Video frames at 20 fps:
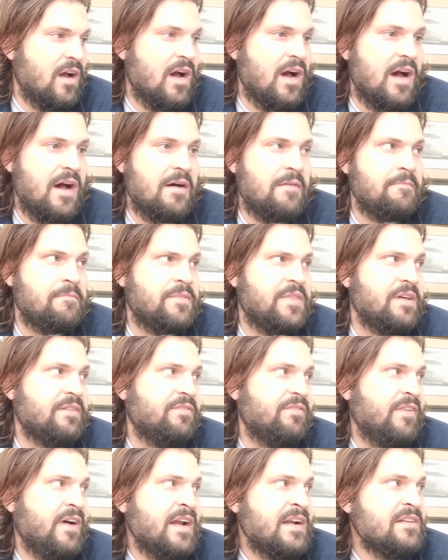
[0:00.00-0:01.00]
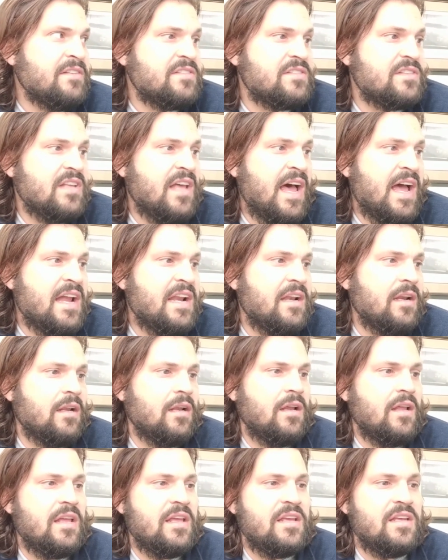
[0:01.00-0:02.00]
The final slide
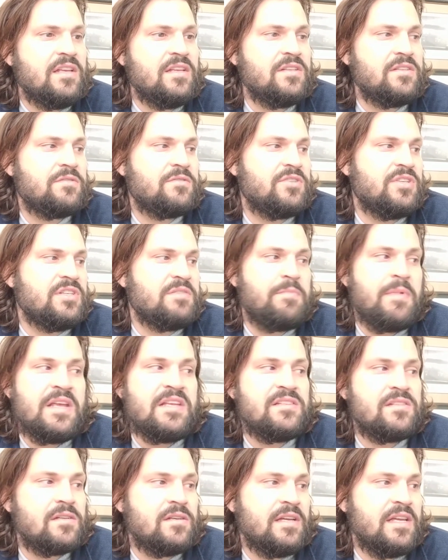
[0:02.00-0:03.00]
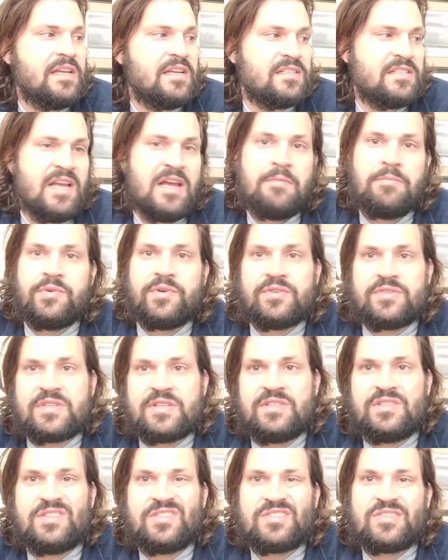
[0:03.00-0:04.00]
is just basically examples
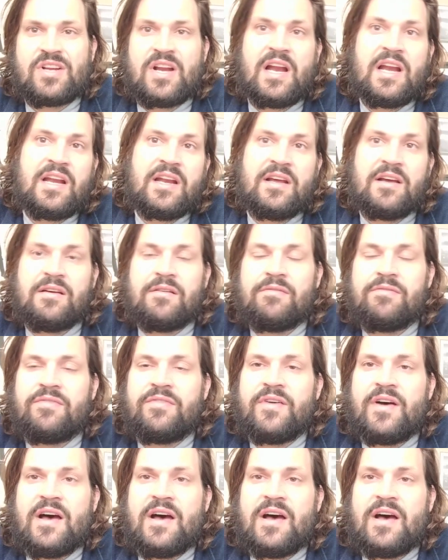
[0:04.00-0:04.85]
and just kind of